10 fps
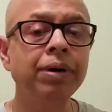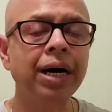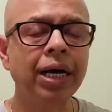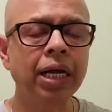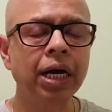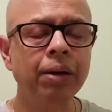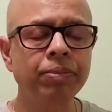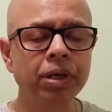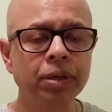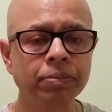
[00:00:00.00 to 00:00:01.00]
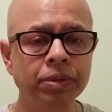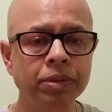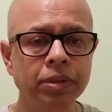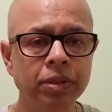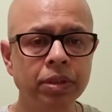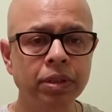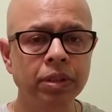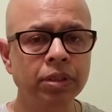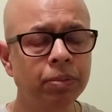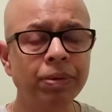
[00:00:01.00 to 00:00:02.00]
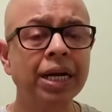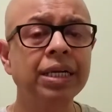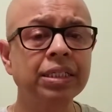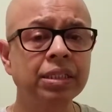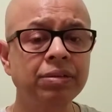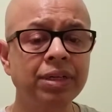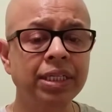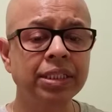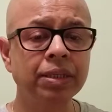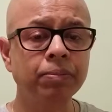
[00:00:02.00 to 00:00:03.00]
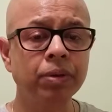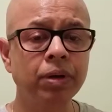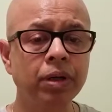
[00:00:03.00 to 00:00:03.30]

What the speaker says: I am comes. So the practice is very simple.